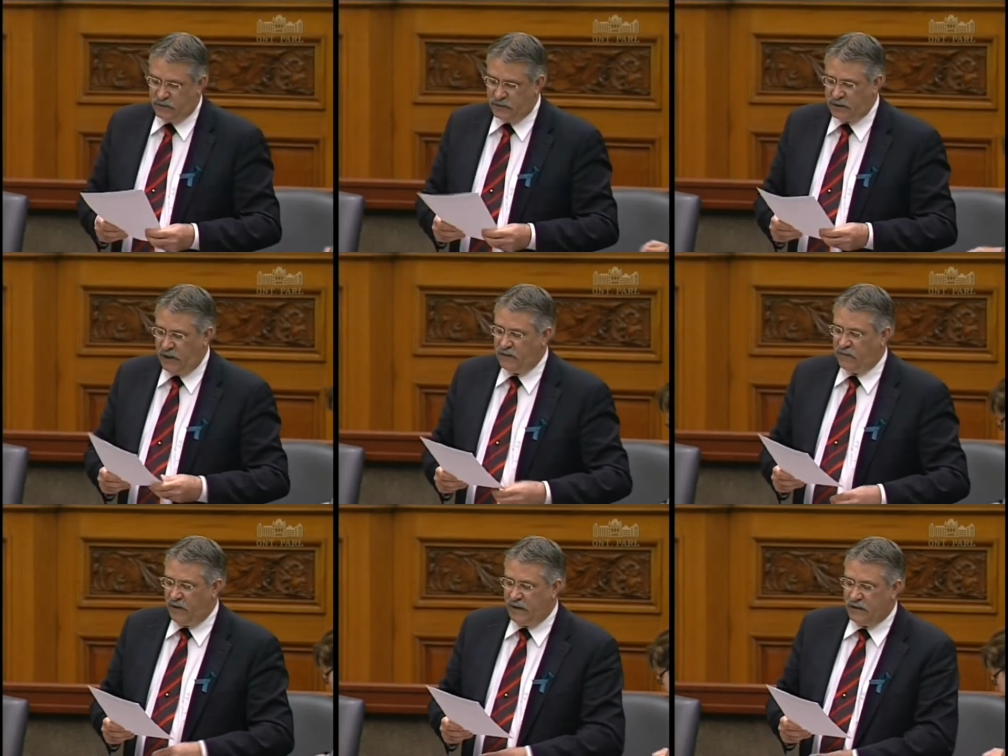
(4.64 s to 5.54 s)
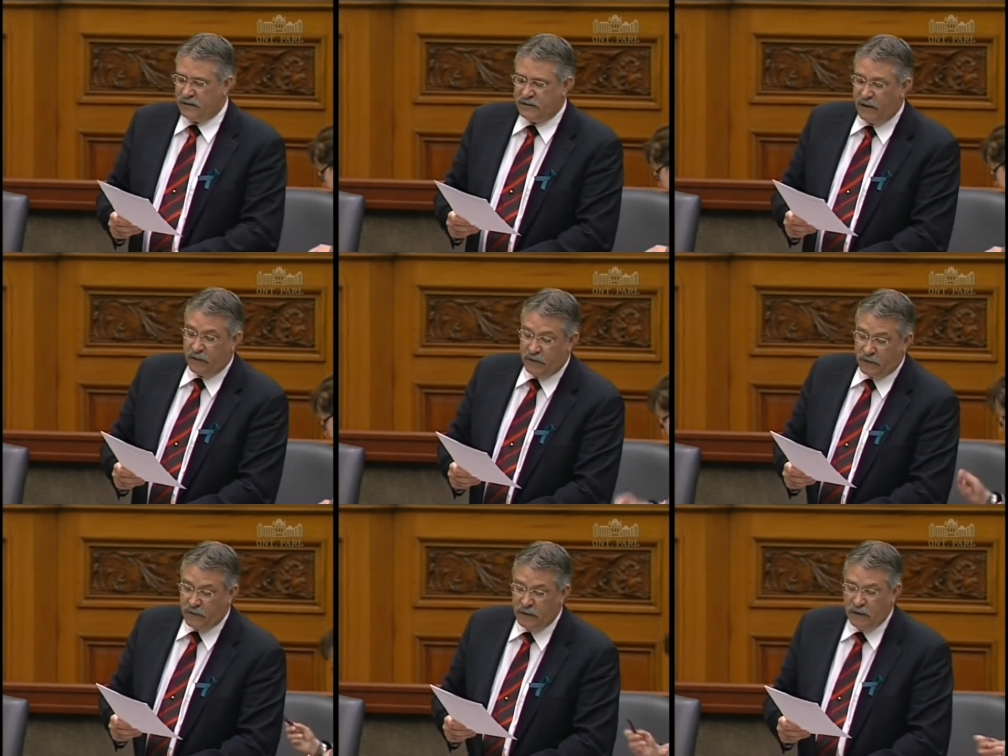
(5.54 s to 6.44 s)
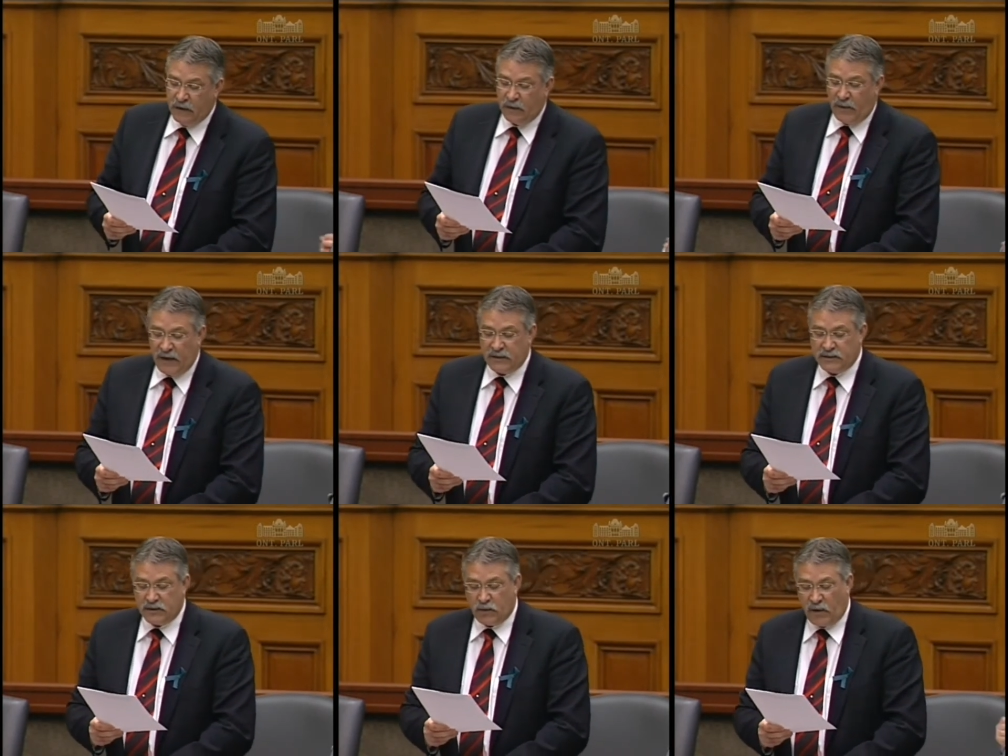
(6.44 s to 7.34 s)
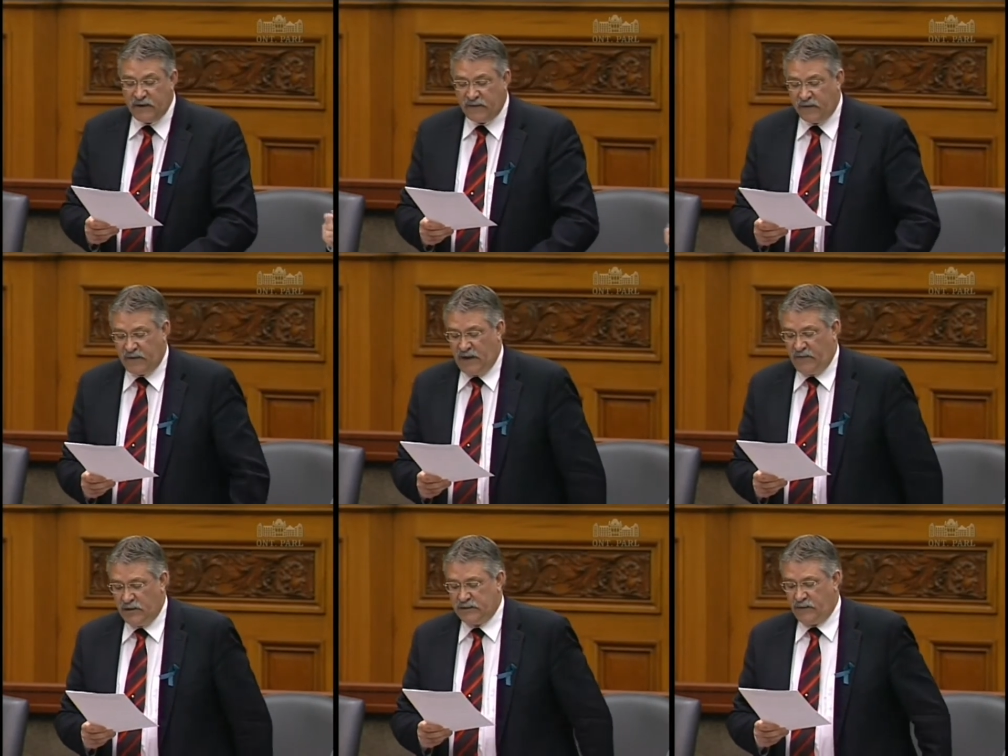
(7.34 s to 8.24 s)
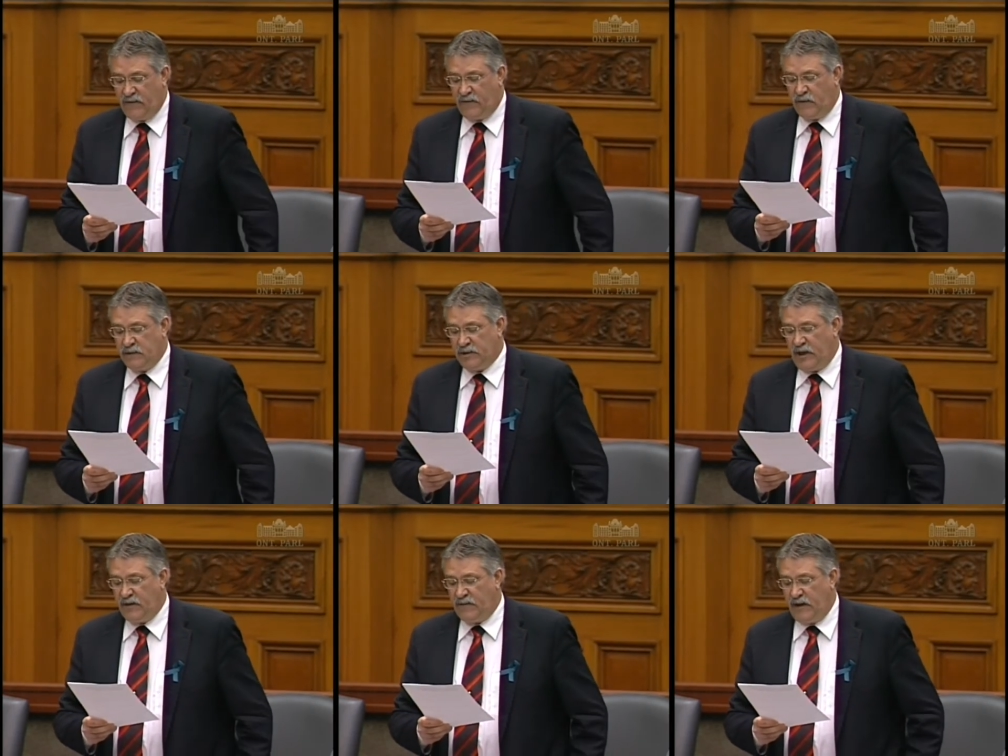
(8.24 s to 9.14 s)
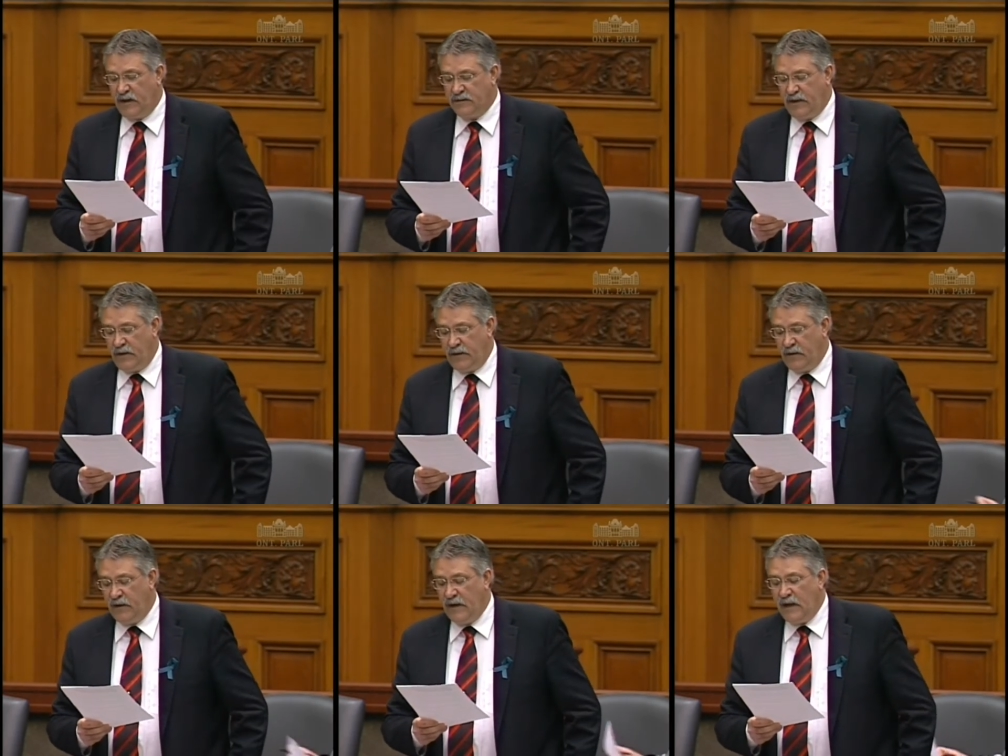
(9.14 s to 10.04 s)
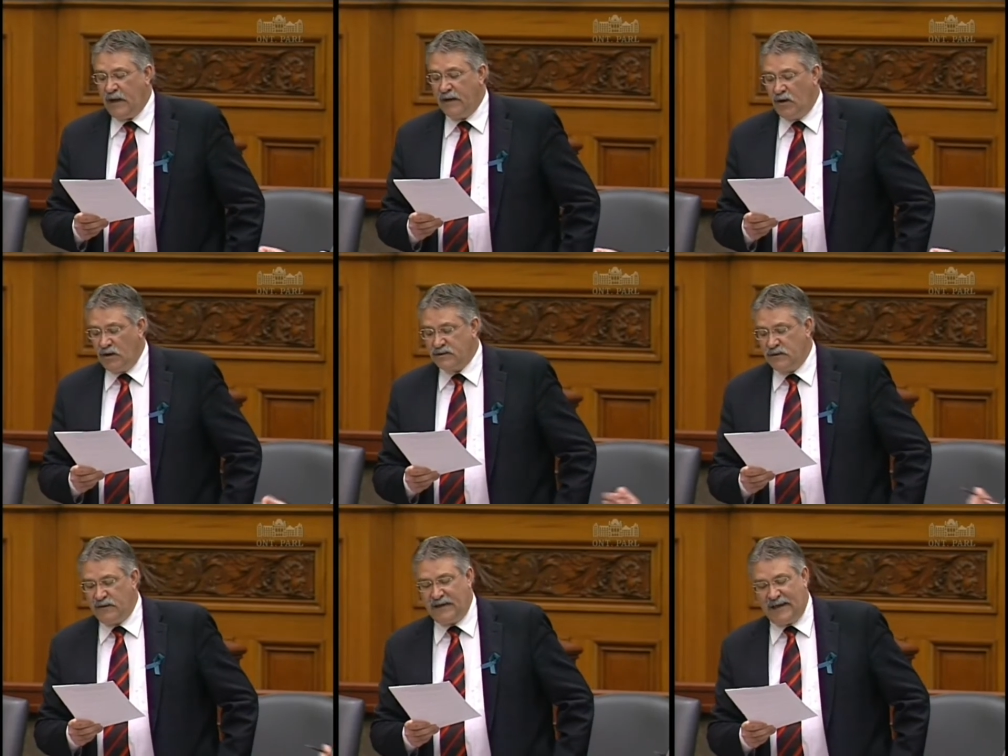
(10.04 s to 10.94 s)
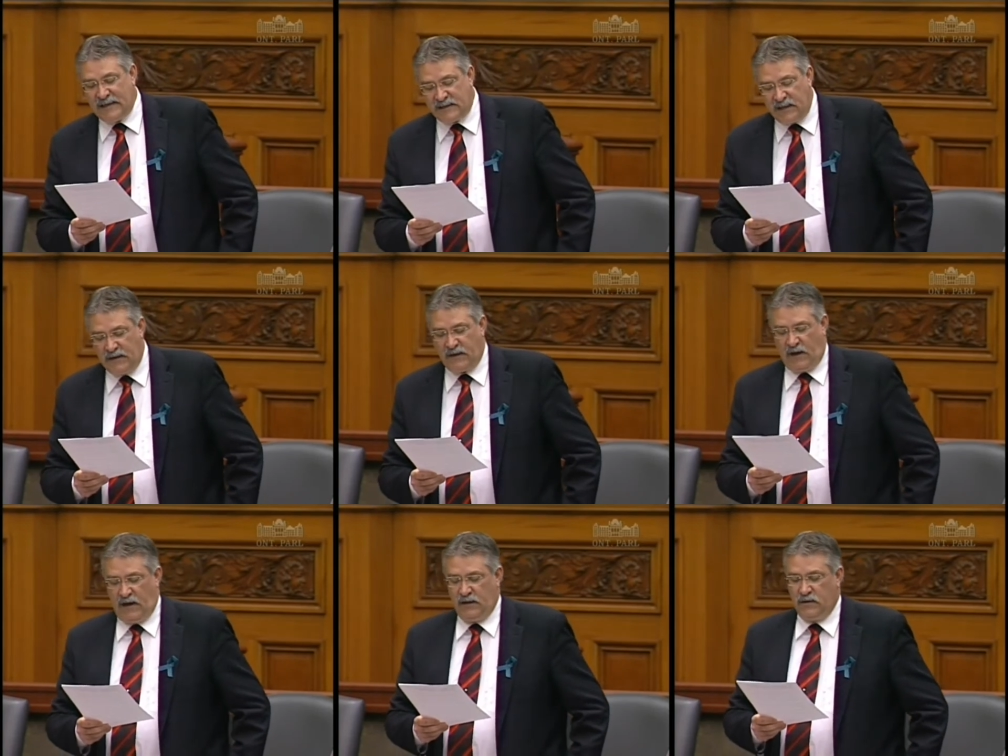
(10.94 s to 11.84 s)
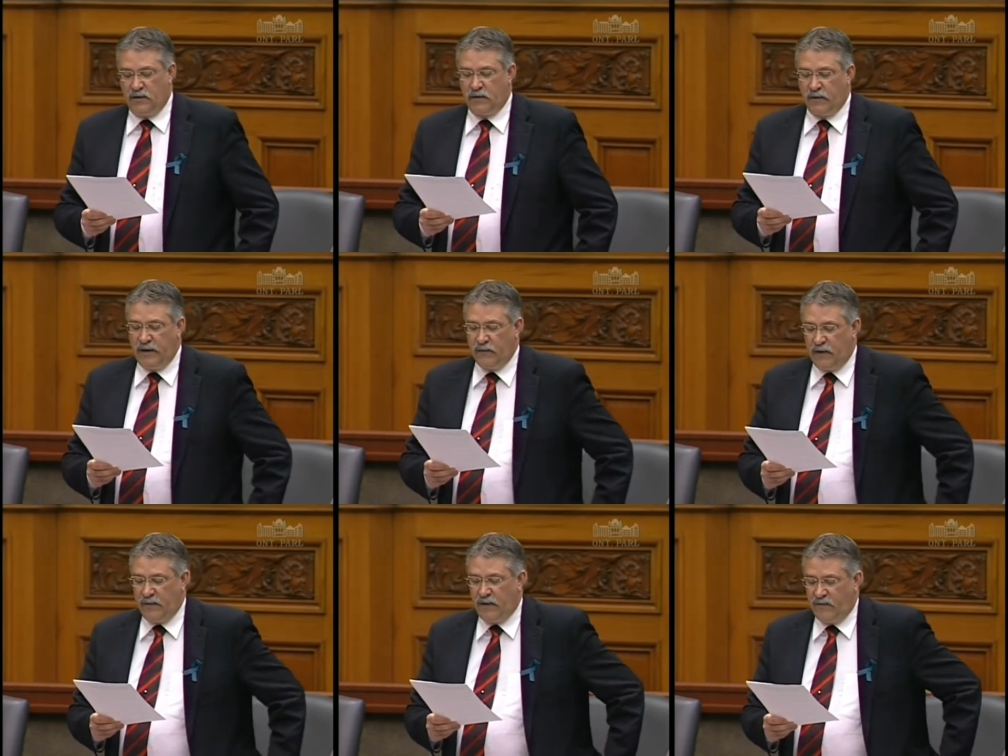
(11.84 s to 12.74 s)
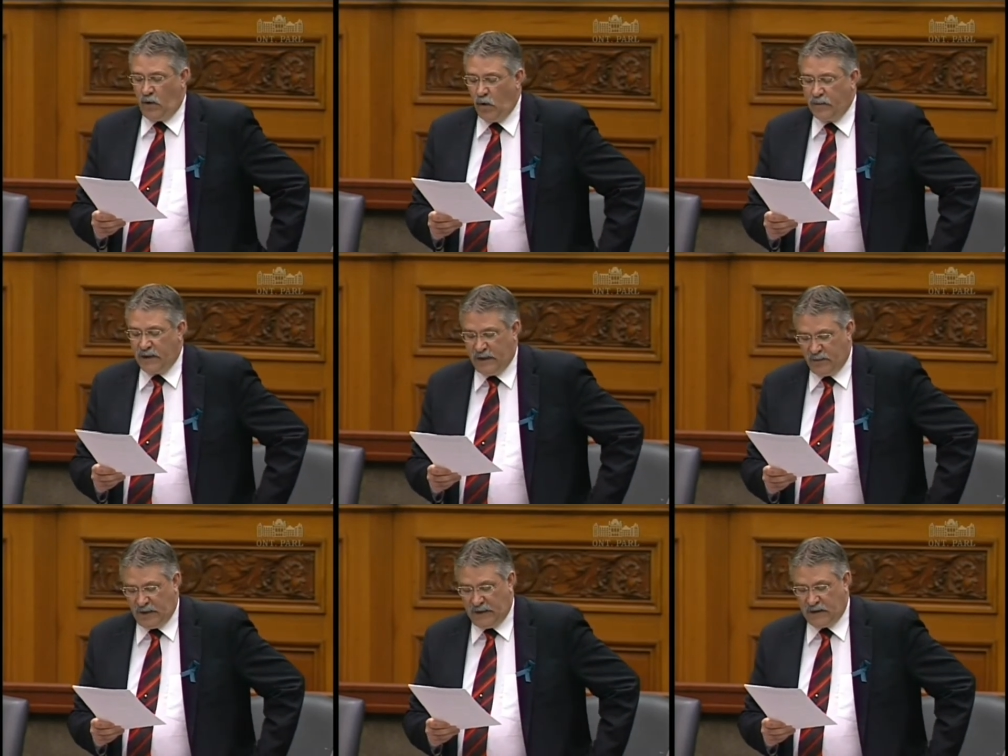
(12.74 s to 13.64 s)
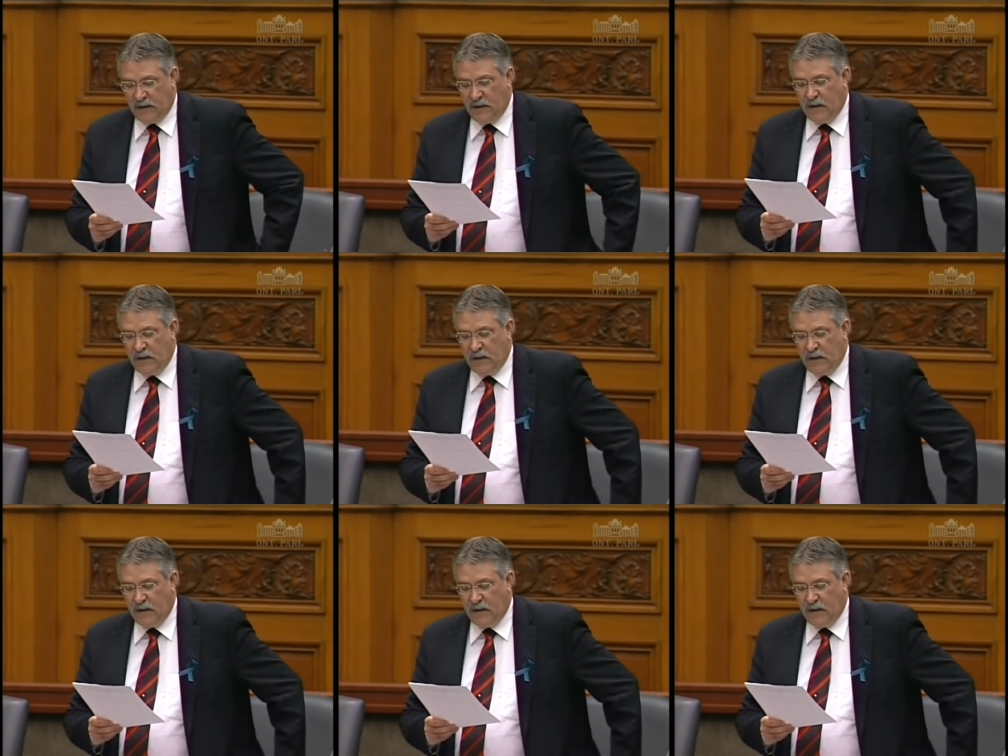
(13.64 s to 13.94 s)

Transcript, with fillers: for Child Find Ontario. May is the 25th anniversary for Child Find Ontario and also the 18th annual Green Ribbon of Hope campaign.